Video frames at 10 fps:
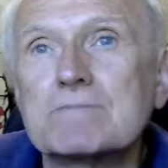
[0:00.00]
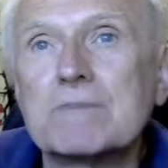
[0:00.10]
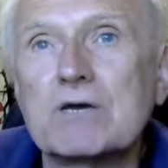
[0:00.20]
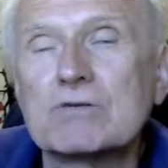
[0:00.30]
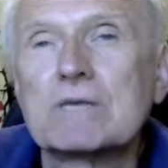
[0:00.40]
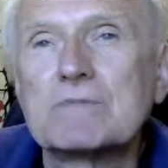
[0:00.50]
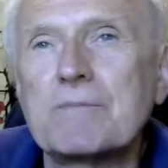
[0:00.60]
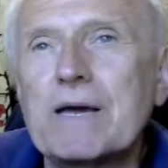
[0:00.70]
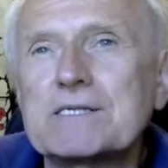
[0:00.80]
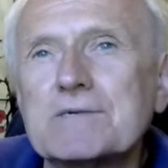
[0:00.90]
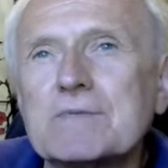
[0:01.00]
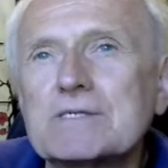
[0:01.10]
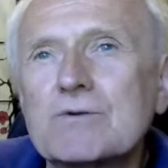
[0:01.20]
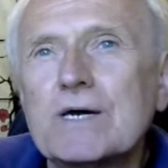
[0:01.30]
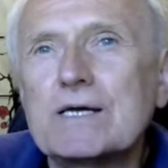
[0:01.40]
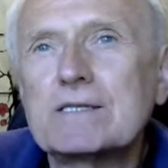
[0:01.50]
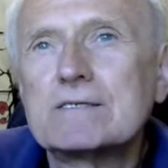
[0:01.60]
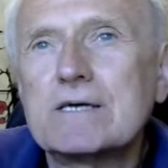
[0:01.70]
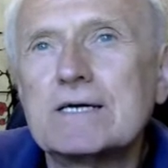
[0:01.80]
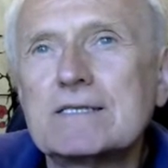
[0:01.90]
because I'm the pessimist, right?
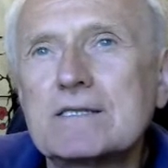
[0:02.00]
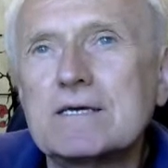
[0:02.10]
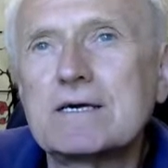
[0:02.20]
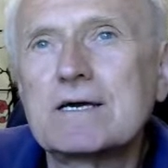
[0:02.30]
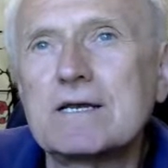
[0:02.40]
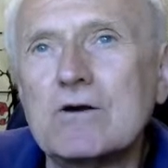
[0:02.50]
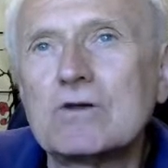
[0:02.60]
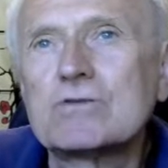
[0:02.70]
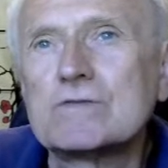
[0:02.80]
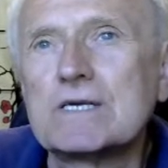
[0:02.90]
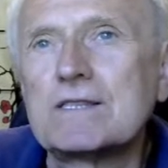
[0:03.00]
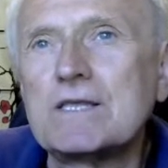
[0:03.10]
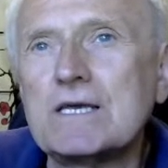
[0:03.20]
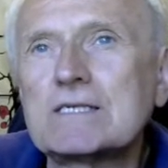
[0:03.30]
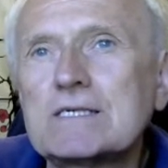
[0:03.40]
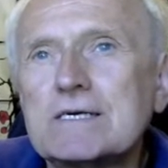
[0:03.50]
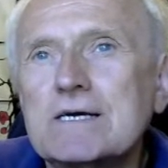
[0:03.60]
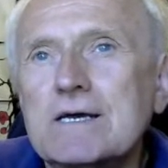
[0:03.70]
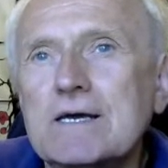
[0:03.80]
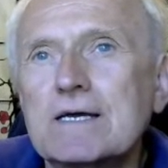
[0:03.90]
I think a lot of the things
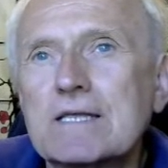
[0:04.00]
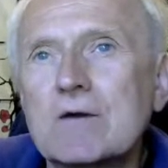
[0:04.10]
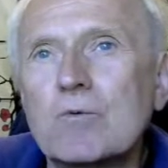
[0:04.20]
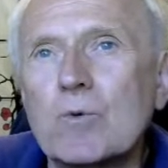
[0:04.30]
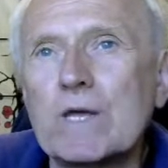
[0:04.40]
that